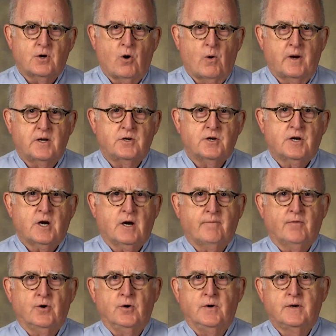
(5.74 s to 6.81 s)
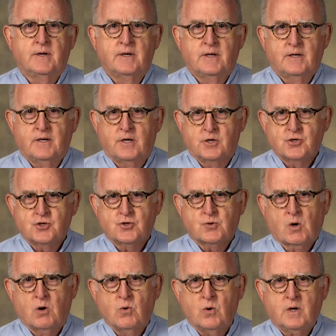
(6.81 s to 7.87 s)
going to cover
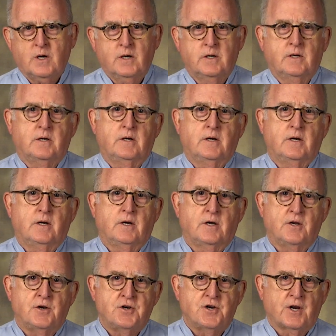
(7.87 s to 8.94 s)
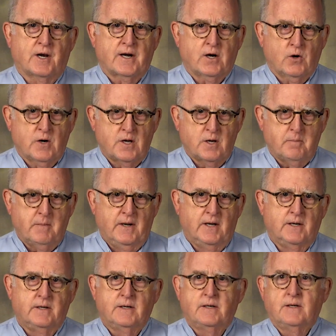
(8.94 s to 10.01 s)
stroke, delirium,
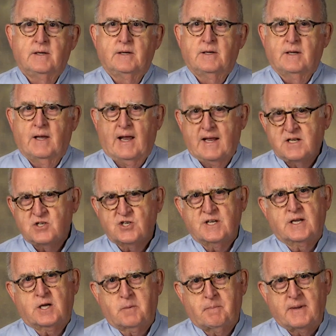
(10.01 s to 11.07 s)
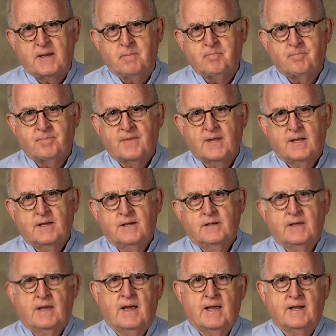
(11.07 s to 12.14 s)
and syncope.
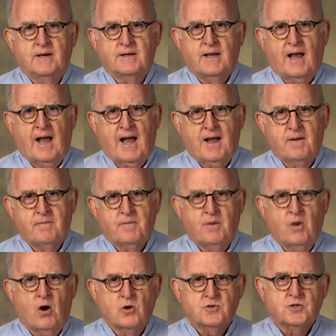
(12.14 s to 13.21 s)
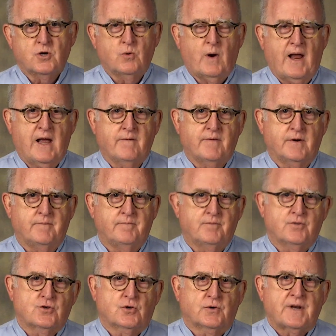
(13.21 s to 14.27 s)
And I also have a
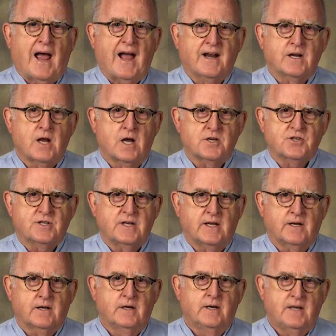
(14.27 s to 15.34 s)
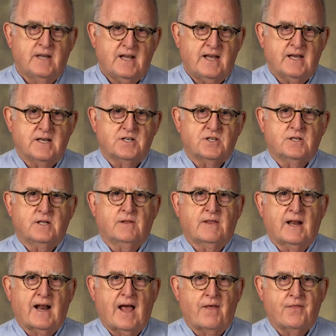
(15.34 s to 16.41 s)
physical diagnostic test
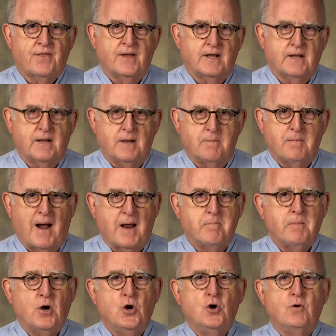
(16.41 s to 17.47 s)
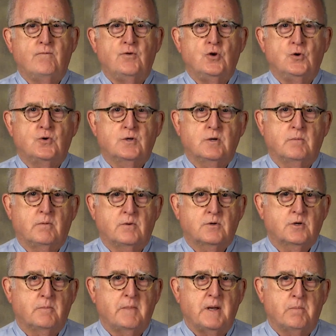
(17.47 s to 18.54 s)
that I think it might behoove you
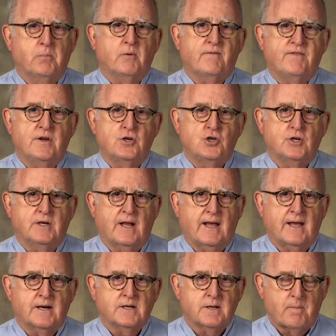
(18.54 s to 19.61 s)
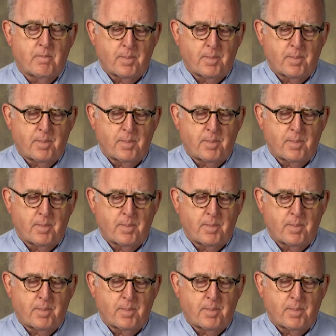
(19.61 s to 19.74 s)
to be proficient at.